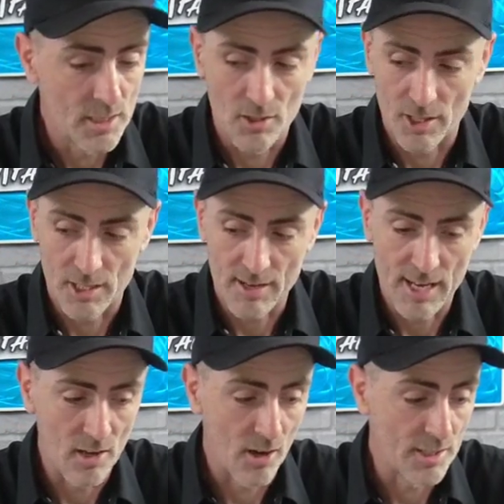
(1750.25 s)
You've got your
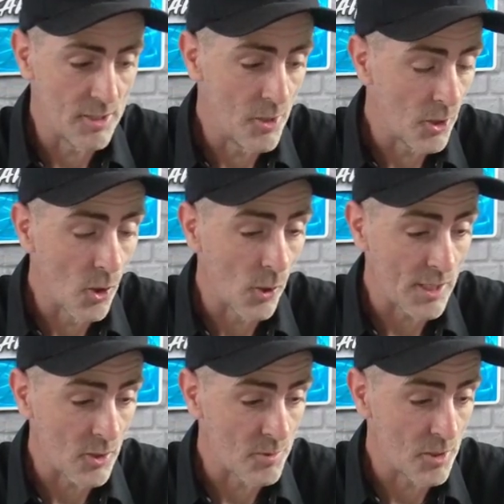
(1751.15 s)
airline and you can
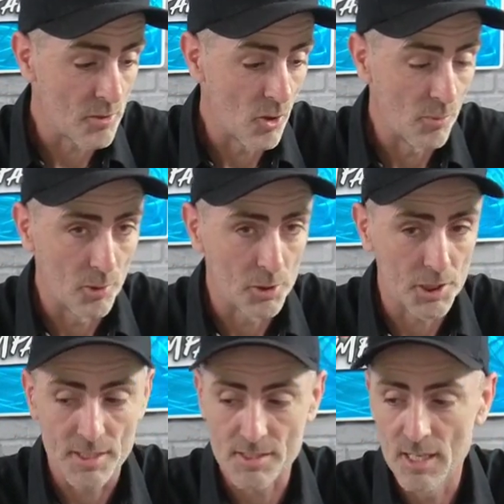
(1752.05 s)
hook it up to your
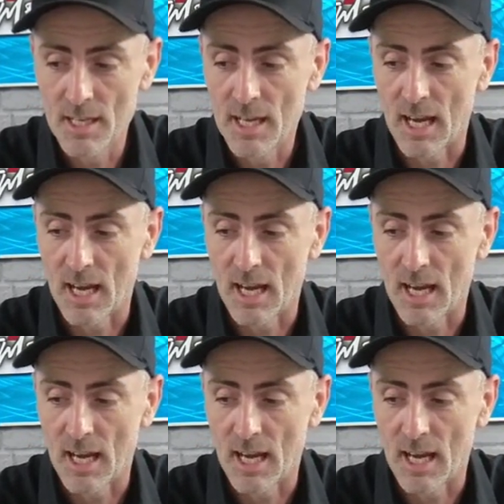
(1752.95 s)
brushes,